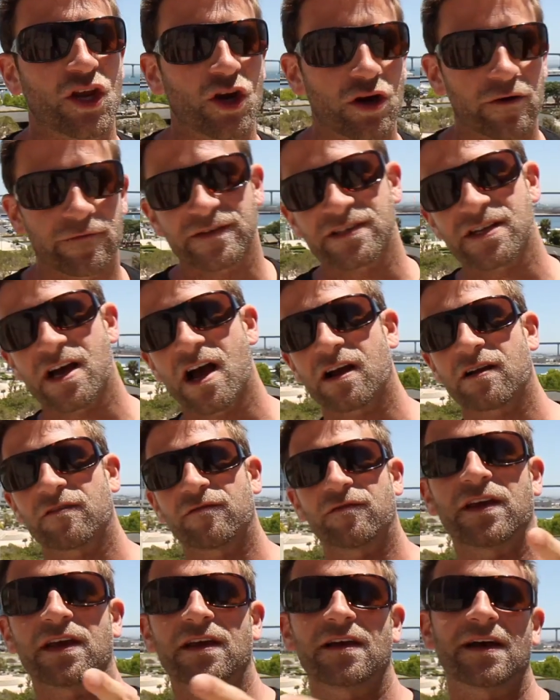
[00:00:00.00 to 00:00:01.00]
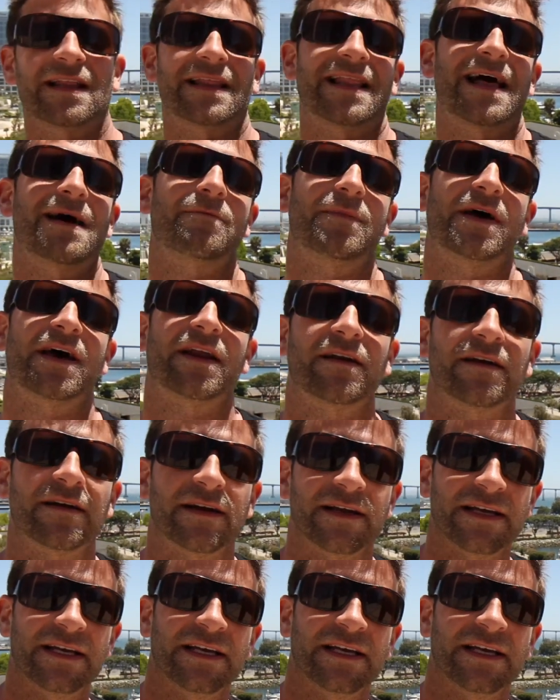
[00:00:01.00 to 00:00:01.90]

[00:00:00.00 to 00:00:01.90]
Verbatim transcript: your photography a lot better.